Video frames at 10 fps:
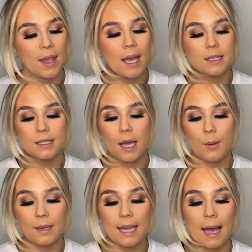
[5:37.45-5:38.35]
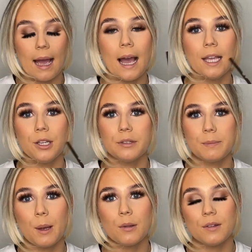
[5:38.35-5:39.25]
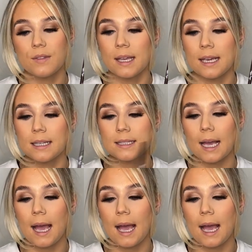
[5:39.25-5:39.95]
So yeah, I use both of these.